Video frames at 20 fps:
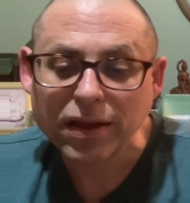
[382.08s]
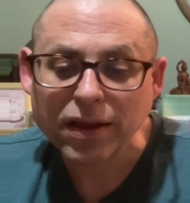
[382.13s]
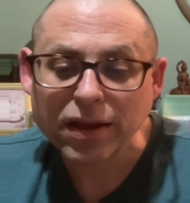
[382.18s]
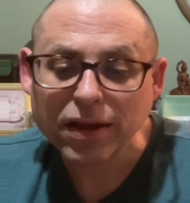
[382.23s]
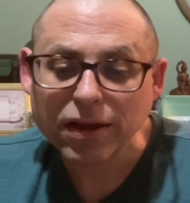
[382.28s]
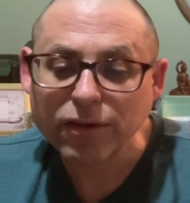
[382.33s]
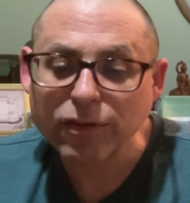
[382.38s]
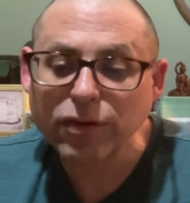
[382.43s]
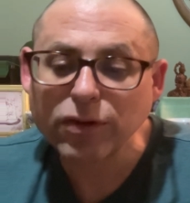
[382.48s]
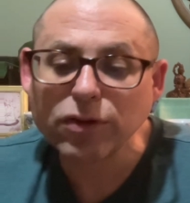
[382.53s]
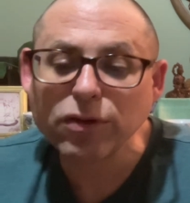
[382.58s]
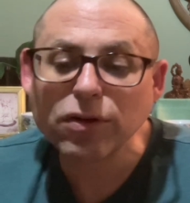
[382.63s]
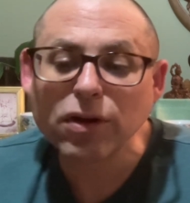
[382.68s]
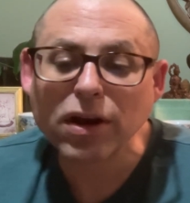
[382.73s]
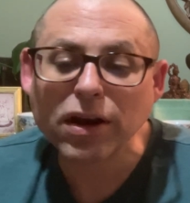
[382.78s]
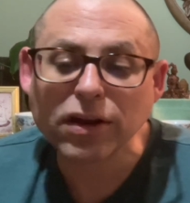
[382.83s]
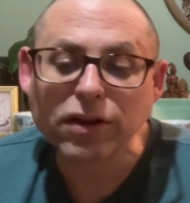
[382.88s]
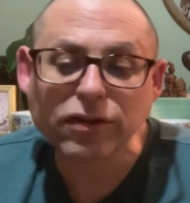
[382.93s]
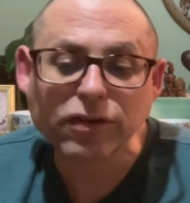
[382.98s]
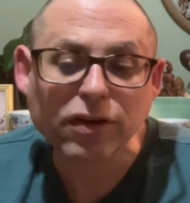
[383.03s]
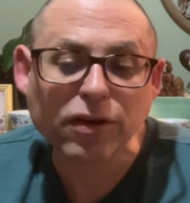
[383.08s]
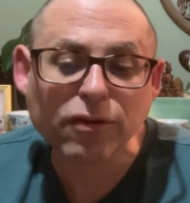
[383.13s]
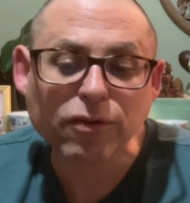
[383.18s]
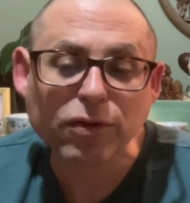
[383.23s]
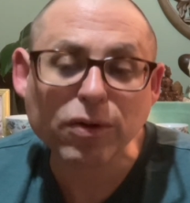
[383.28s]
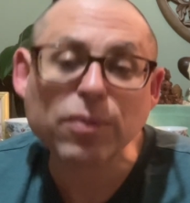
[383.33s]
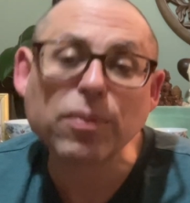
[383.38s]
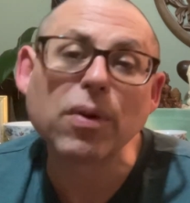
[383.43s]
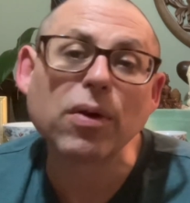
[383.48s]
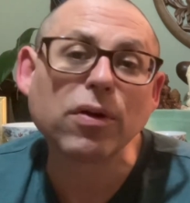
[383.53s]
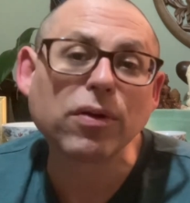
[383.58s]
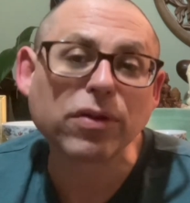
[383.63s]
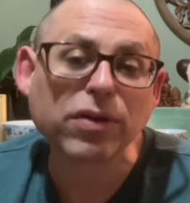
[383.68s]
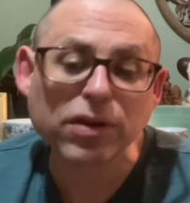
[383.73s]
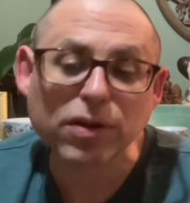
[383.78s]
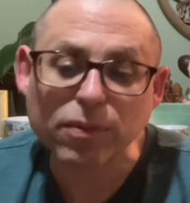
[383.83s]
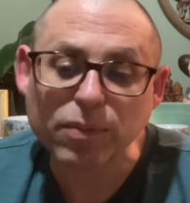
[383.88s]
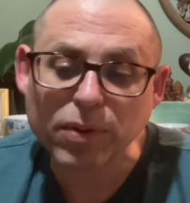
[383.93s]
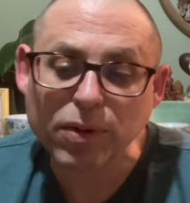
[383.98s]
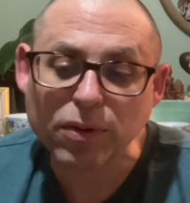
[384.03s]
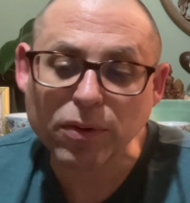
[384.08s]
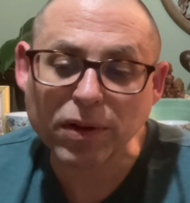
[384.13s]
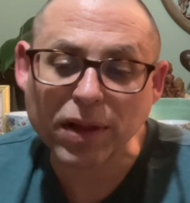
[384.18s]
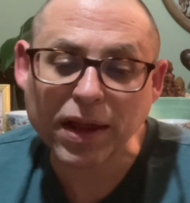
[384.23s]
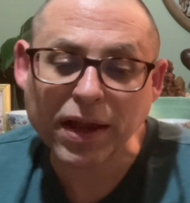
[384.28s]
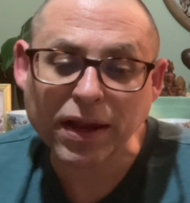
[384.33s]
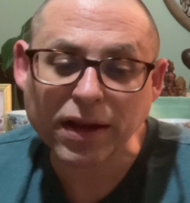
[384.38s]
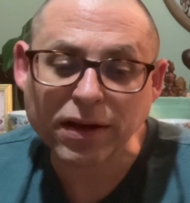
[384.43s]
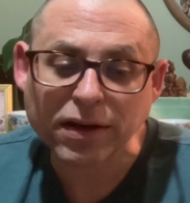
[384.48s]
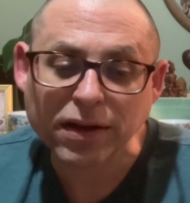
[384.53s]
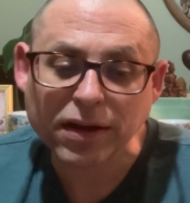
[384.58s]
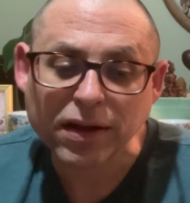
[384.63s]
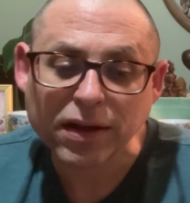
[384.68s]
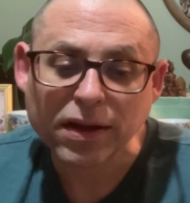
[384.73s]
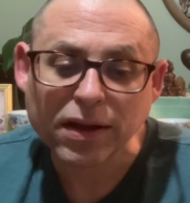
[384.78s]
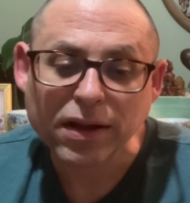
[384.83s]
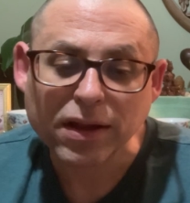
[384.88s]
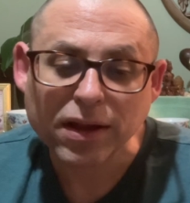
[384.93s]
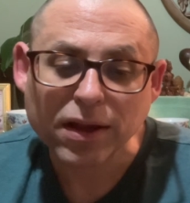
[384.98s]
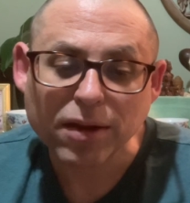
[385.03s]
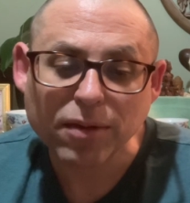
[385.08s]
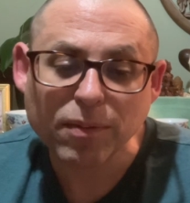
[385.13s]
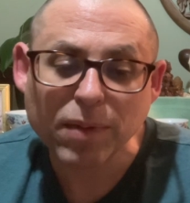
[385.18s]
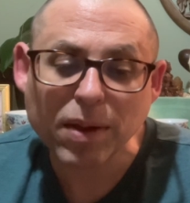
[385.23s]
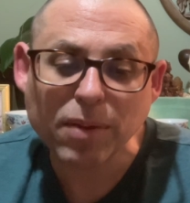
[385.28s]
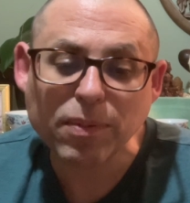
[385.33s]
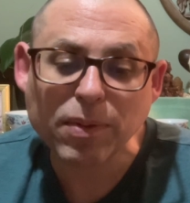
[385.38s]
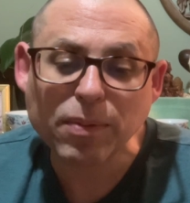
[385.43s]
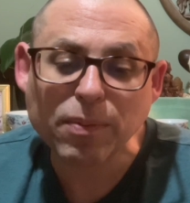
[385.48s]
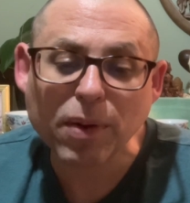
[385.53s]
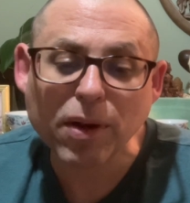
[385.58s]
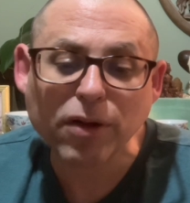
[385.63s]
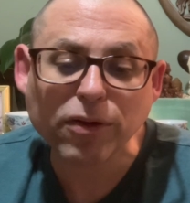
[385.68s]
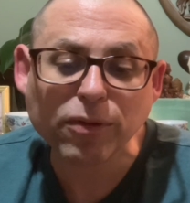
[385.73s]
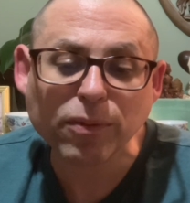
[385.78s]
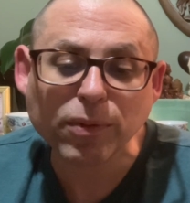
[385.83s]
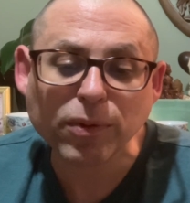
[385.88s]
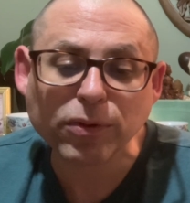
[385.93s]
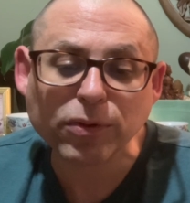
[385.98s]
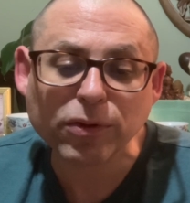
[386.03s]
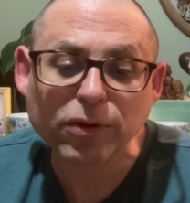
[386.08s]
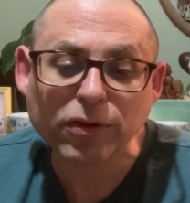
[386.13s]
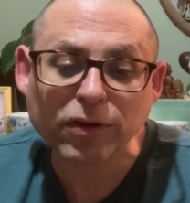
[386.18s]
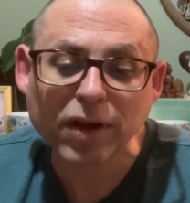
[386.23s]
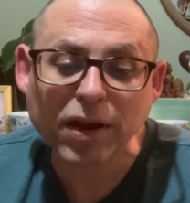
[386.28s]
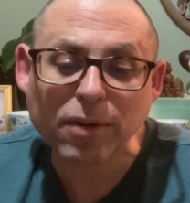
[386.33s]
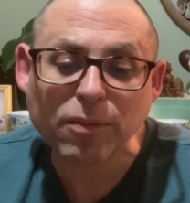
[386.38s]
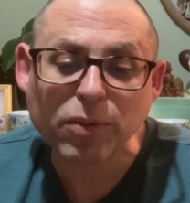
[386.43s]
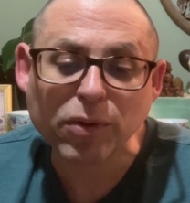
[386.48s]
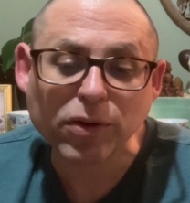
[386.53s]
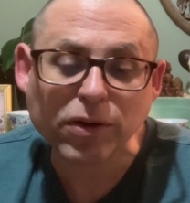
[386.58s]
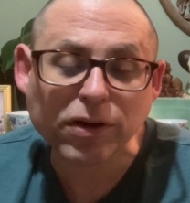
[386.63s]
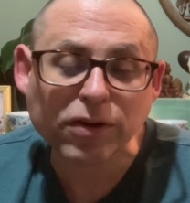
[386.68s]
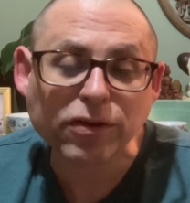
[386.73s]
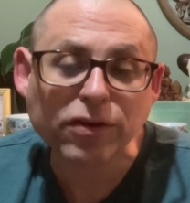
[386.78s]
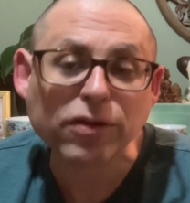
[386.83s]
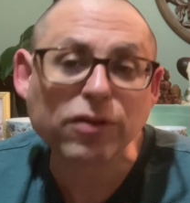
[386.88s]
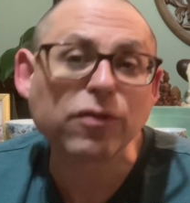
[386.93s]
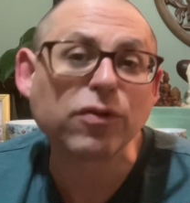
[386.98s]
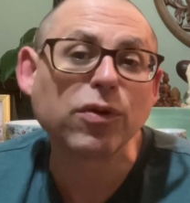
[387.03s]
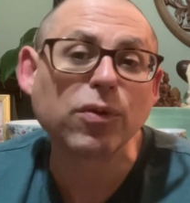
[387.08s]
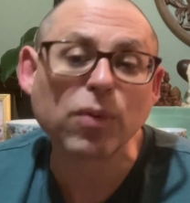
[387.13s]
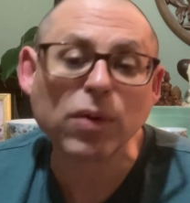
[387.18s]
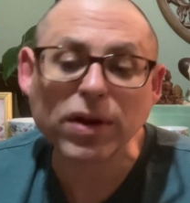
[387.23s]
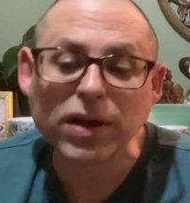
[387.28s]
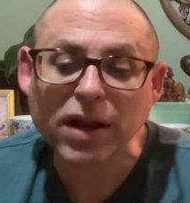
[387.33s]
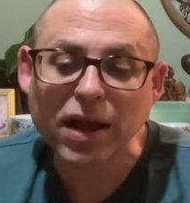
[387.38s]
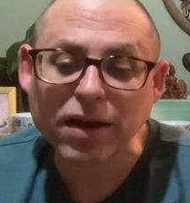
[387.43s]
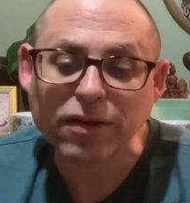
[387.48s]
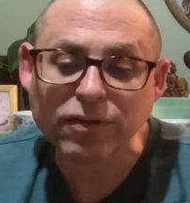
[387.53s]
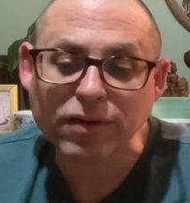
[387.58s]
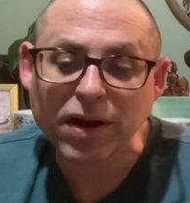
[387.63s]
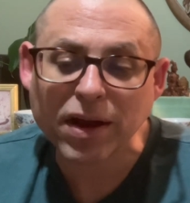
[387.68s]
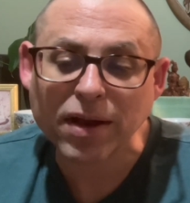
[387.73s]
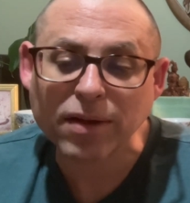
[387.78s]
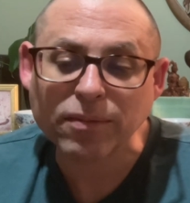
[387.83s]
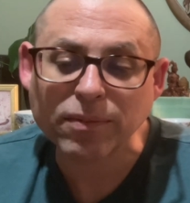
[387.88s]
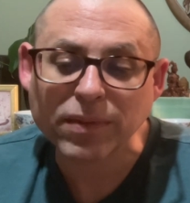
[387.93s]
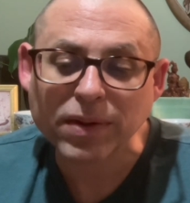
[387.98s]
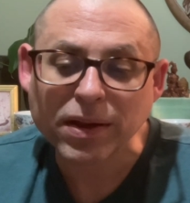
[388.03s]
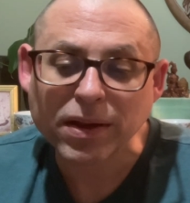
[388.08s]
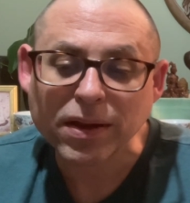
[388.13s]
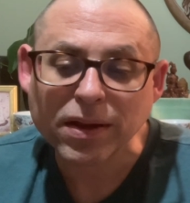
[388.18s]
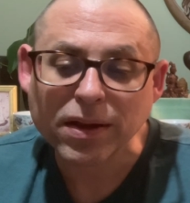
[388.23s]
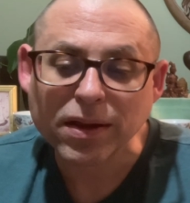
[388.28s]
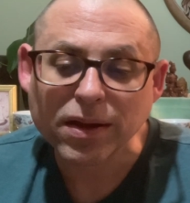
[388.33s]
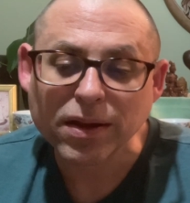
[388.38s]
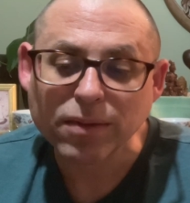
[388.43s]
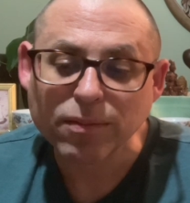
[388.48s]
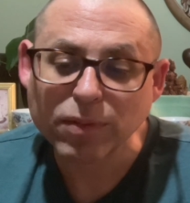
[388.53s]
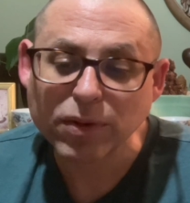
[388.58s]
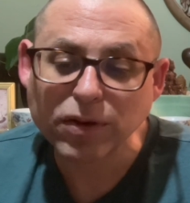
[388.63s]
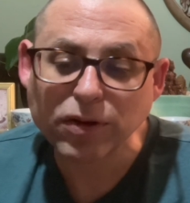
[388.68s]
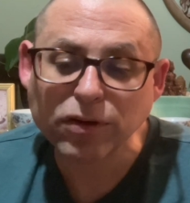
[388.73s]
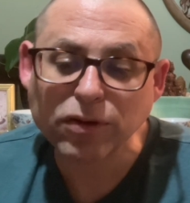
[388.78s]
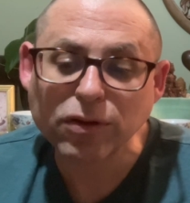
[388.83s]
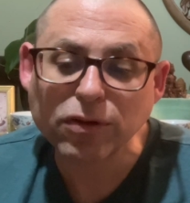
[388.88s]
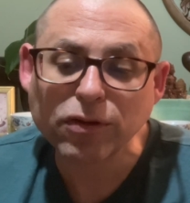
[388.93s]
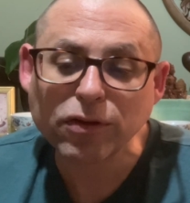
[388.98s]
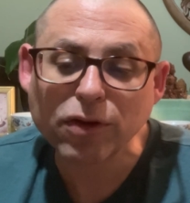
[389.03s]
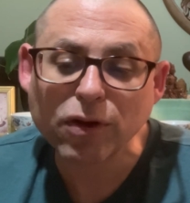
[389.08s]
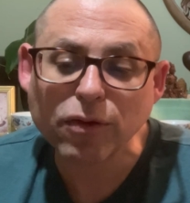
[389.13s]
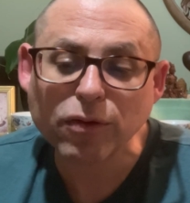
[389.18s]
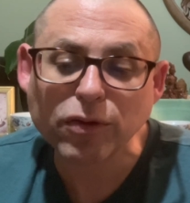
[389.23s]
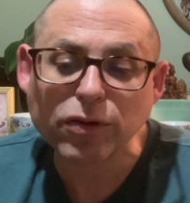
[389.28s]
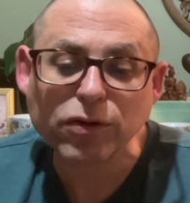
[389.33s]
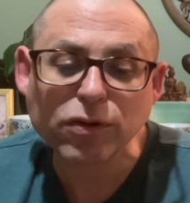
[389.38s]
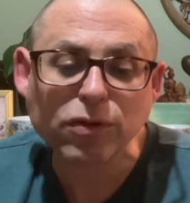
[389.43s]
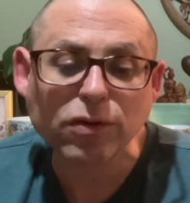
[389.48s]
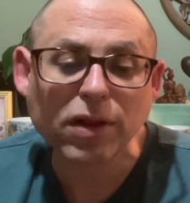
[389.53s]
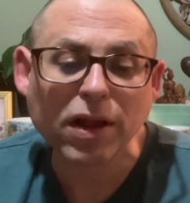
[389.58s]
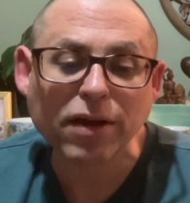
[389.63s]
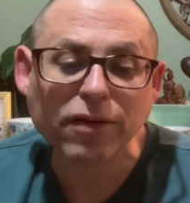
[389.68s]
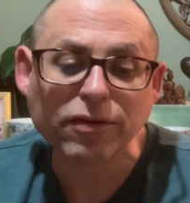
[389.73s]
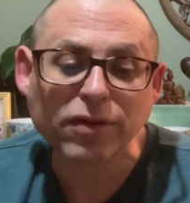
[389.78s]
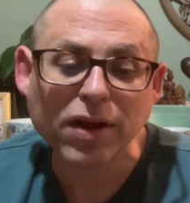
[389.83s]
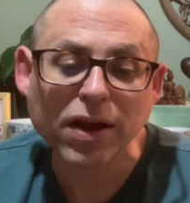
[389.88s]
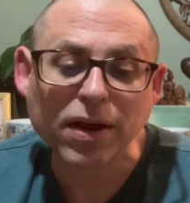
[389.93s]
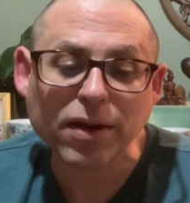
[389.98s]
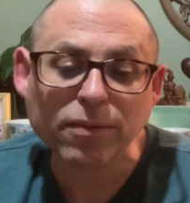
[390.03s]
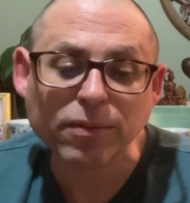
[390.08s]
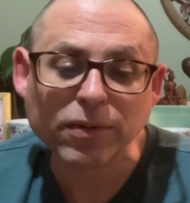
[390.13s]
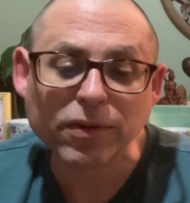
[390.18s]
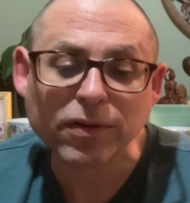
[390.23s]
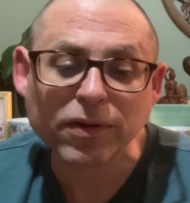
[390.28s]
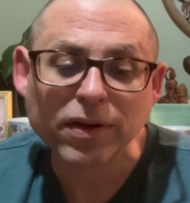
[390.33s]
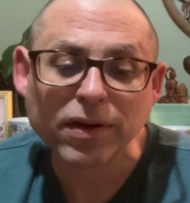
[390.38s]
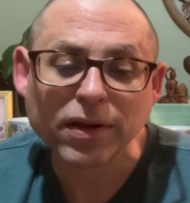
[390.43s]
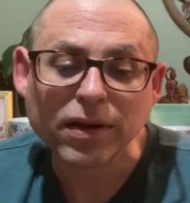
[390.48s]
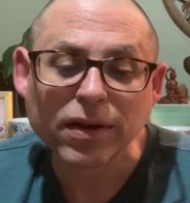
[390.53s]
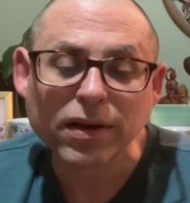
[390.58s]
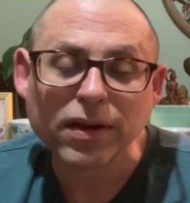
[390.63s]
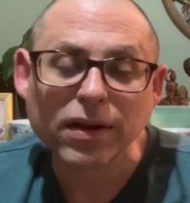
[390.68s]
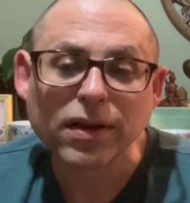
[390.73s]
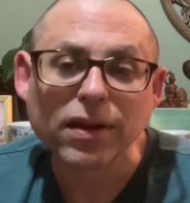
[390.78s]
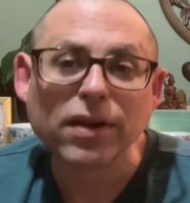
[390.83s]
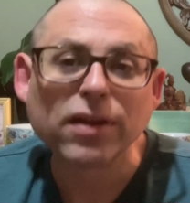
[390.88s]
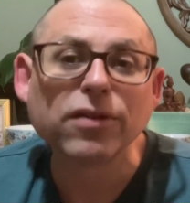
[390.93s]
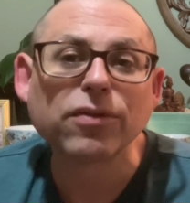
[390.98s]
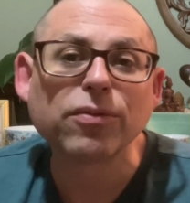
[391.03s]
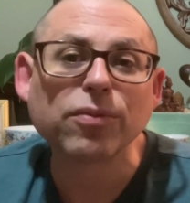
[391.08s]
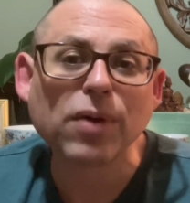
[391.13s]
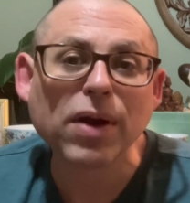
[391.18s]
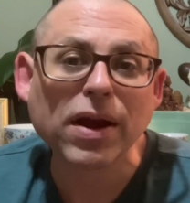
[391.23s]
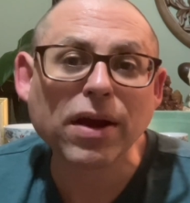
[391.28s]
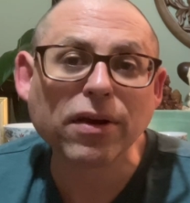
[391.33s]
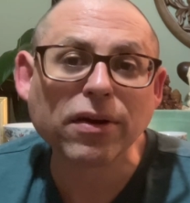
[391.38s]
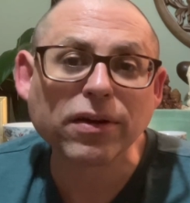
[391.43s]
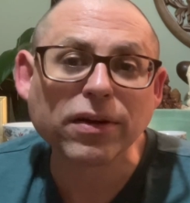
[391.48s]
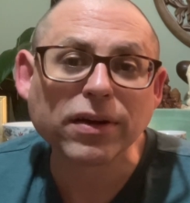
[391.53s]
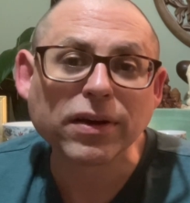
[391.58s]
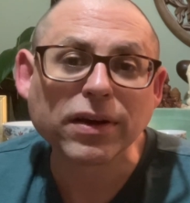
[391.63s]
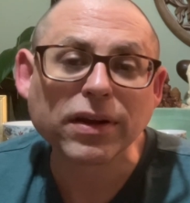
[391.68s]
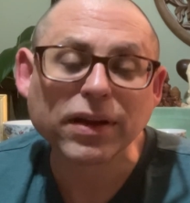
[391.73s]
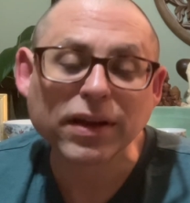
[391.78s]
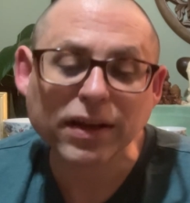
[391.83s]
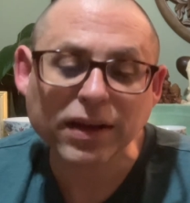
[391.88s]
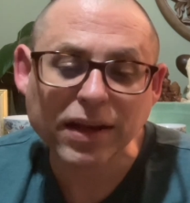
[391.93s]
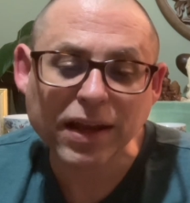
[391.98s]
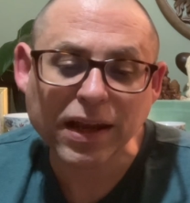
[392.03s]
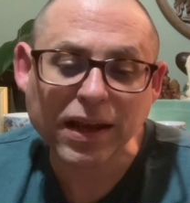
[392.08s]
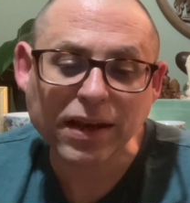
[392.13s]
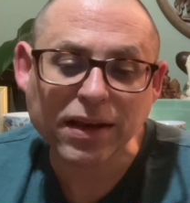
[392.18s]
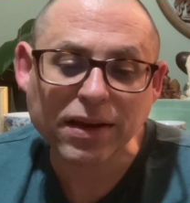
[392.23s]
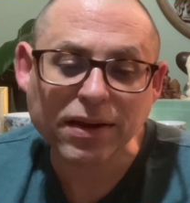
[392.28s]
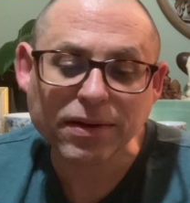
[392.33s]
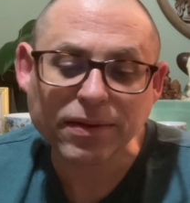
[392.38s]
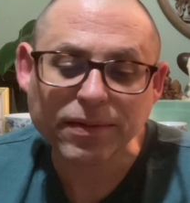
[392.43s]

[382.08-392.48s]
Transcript: If you do not achieve rebirth in the Pure Land, it may be possible to escape perdition for one lifetime, but to do so for 2 lifetimes is rare indeed.